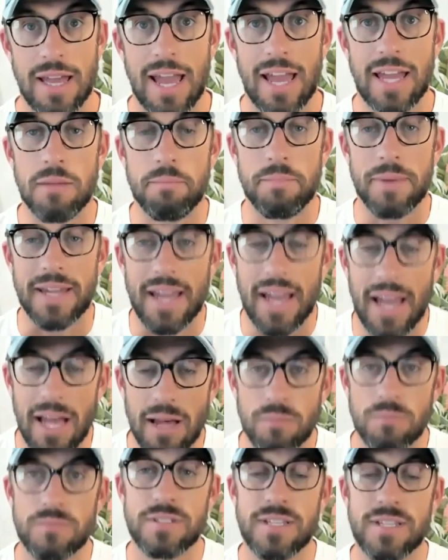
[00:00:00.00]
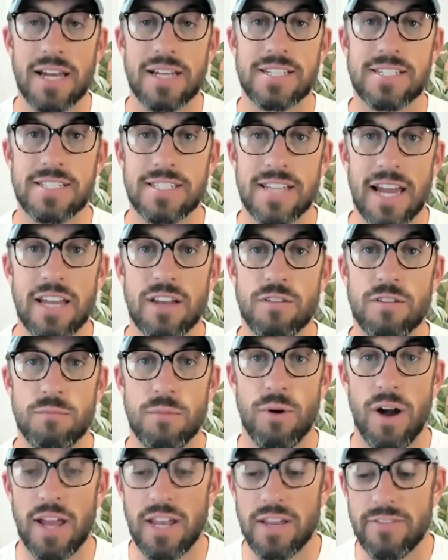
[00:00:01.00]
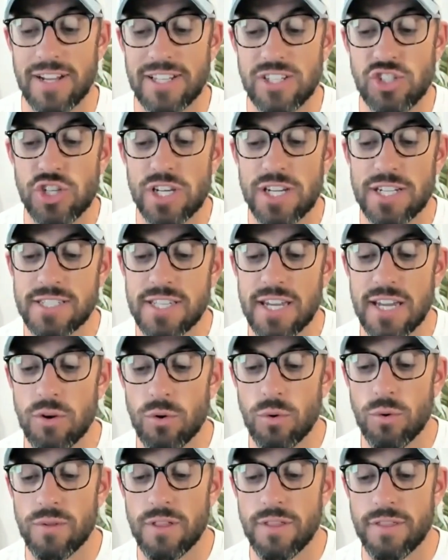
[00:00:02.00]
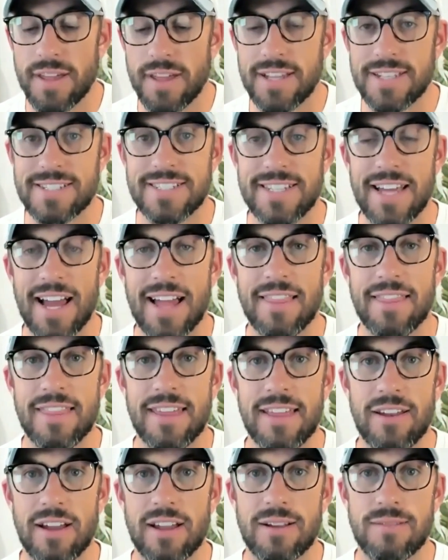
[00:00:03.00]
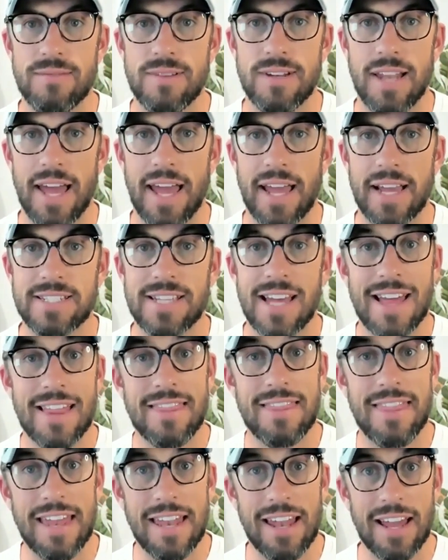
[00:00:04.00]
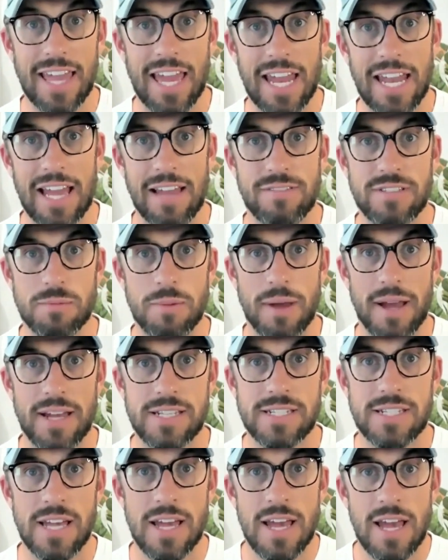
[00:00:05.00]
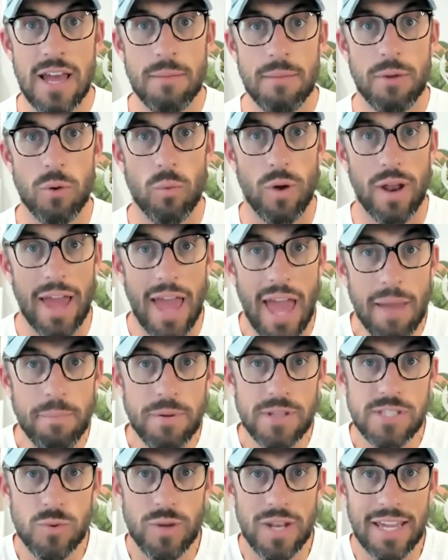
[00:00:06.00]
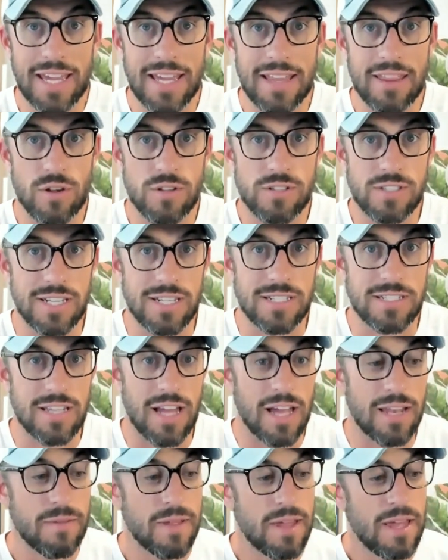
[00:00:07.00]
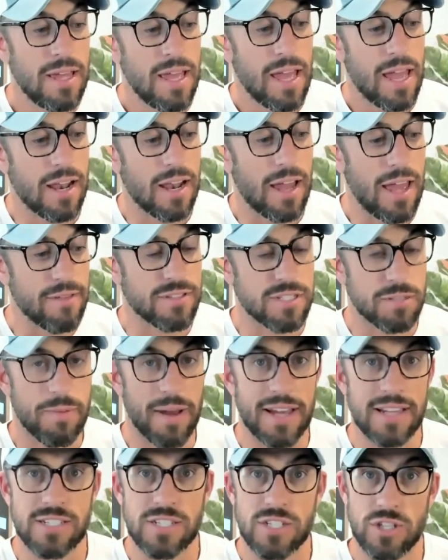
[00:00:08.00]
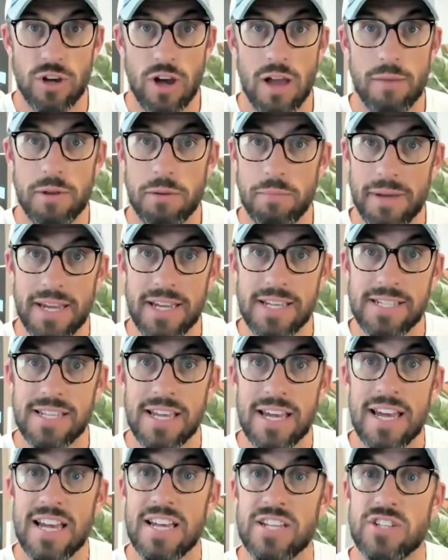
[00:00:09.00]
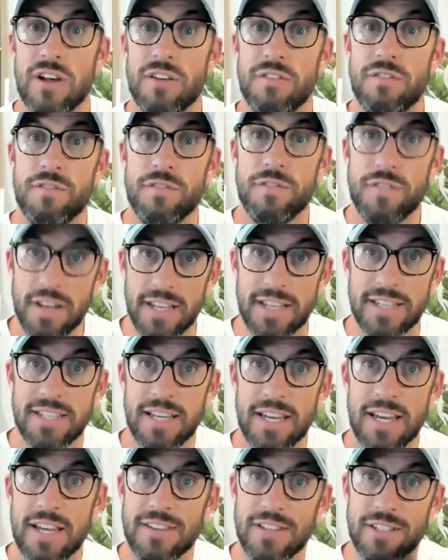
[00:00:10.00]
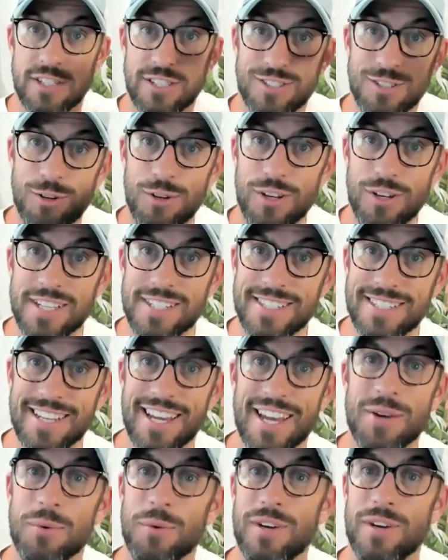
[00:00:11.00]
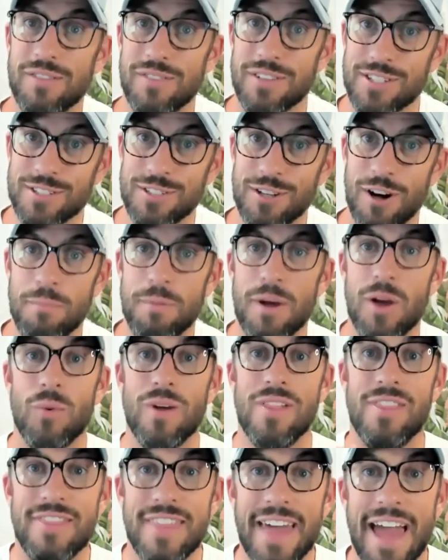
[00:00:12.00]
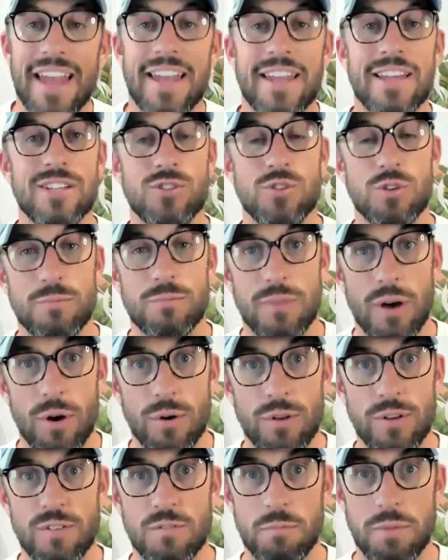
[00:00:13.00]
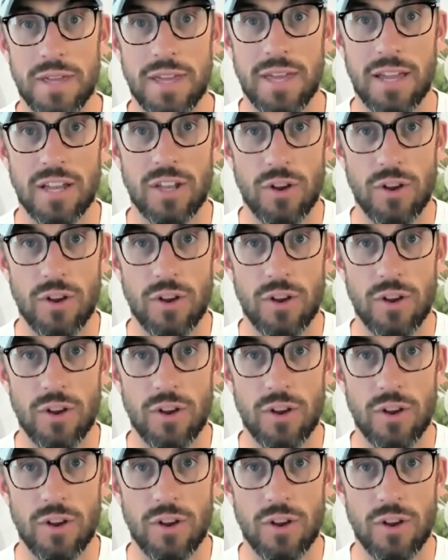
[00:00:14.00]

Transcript: And it becomes our state of mind. If I just get all the things done, then I can relax. Then I can have space. But what happens when I get those things done and I have space and time and peace is I fill it. The to-do list will never stop when that is your mode of being.